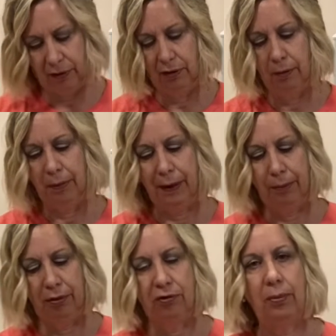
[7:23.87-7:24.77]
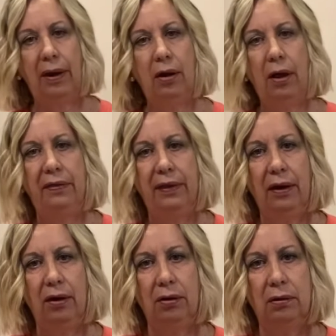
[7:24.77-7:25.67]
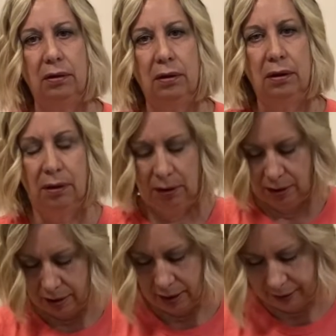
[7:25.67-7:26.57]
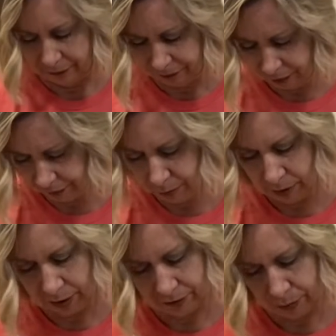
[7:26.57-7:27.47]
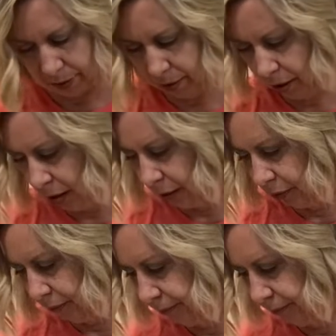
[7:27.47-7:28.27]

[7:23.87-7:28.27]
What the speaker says: little peppers right on there. And that gives it some nice red color.